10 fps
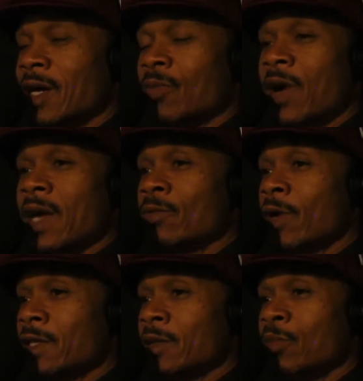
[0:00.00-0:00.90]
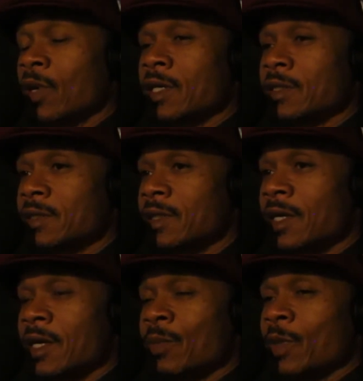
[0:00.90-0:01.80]
a pipe waiting to bust,
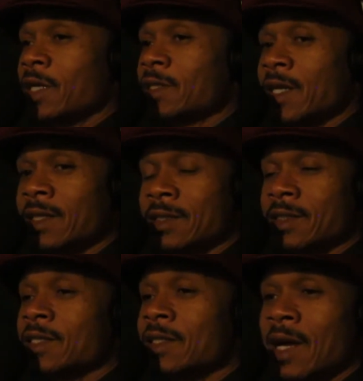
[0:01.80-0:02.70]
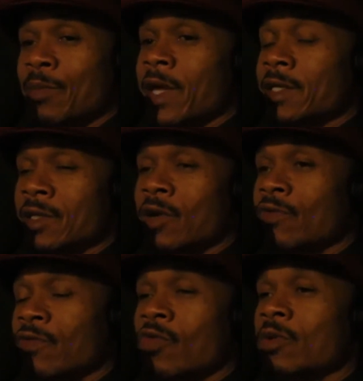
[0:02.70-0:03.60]
because of that decision I made to
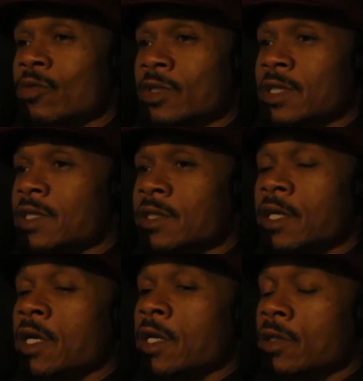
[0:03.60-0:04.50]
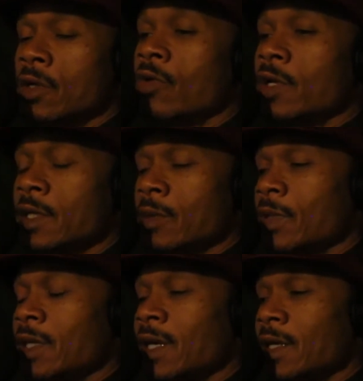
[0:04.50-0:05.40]
go forward with this, knowing in the
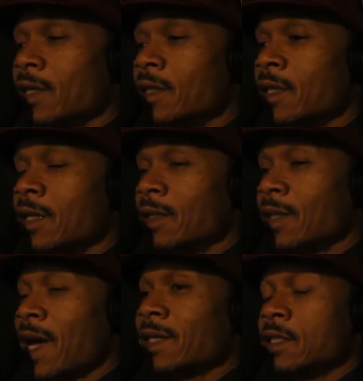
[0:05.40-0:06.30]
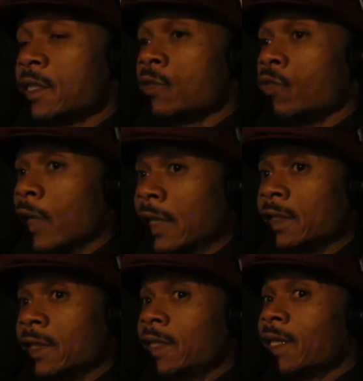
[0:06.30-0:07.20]
beginning that I just really
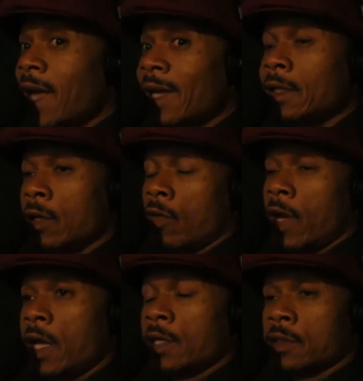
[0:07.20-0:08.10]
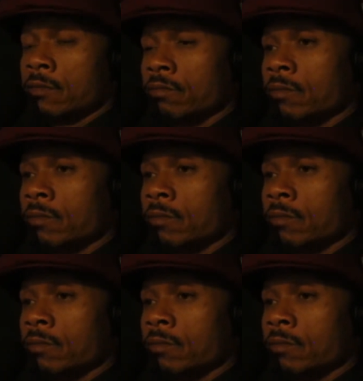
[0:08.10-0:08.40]
didn't like your ass.